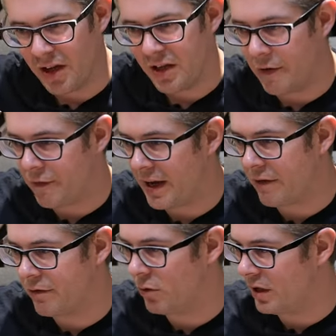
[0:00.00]
you flick
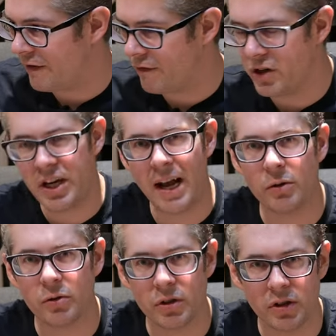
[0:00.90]
through all the different
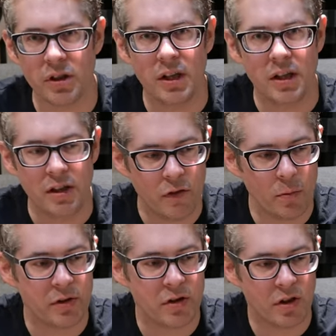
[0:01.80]
channels and you've
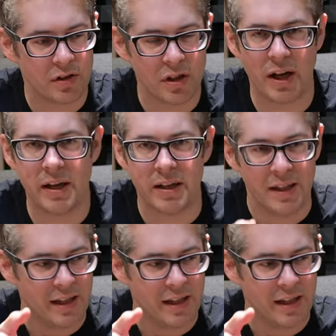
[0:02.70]
almost got slight